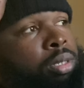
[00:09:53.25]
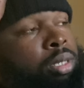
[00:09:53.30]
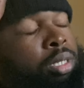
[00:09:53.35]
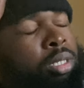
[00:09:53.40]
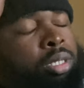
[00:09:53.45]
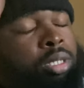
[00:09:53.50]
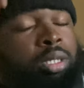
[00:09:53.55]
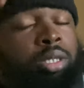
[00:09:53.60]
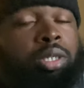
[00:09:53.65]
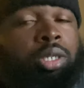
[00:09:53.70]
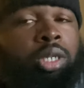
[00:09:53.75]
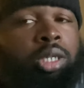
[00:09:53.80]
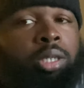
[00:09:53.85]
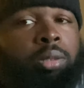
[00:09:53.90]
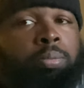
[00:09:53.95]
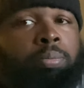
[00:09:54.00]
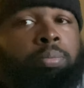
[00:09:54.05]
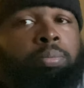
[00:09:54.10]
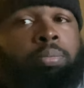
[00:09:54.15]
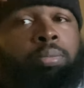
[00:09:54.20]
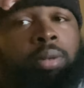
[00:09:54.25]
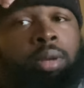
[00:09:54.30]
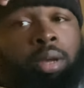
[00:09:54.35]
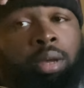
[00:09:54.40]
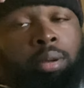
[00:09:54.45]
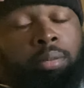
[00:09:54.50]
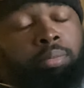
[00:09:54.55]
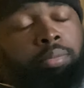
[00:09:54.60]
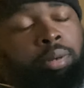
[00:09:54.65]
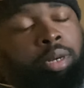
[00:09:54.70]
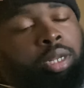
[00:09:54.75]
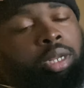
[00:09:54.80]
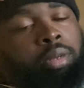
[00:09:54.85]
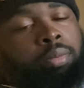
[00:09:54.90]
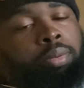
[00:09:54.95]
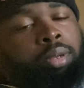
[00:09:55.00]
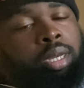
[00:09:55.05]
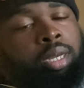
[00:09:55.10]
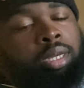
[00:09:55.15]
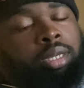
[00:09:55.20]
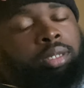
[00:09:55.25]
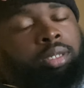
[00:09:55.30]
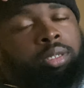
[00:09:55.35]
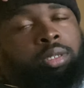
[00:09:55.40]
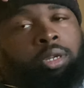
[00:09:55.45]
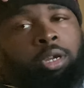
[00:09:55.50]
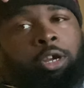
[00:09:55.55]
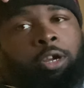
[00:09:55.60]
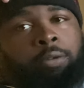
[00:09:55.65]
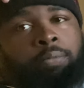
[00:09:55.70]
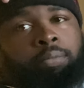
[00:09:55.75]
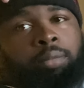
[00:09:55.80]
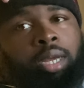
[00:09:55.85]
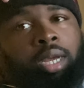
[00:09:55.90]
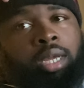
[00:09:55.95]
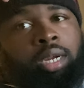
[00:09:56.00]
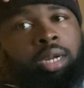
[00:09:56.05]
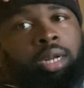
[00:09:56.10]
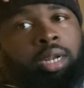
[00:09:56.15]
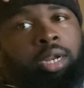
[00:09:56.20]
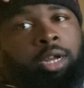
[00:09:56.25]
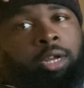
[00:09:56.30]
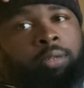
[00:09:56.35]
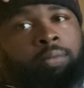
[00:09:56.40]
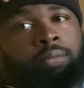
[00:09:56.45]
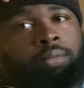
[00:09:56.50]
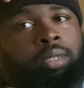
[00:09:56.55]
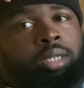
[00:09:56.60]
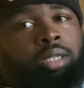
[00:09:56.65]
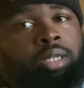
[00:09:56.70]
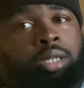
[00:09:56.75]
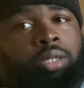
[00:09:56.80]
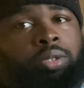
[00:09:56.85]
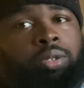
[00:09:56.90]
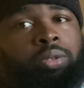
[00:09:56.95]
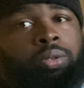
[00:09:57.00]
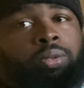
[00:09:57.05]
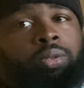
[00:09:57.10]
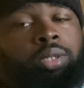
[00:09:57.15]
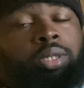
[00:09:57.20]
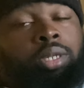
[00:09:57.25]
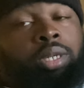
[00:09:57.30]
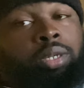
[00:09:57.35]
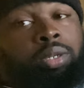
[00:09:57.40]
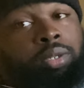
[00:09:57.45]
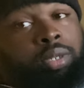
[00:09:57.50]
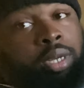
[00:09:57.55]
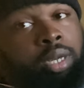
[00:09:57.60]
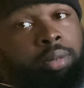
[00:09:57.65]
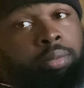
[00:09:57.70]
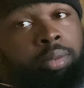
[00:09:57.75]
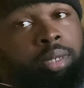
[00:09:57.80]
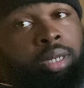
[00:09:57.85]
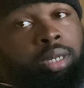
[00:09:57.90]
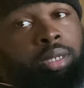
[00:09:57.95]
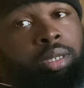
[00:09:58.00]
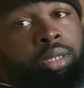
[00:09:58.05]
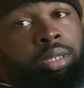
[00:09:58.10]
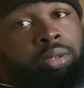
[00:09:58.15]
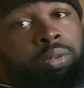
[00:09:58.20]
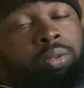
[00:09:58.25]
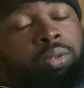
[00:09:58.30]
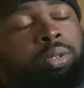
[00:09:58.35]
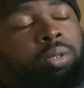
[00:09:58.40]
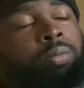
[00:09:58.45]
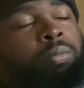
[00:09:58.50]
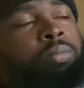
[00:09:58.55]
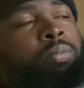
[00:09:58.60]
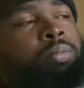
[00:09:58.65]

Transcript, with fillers: It's just barely past 8 o'clock Central Standard Time in Houston.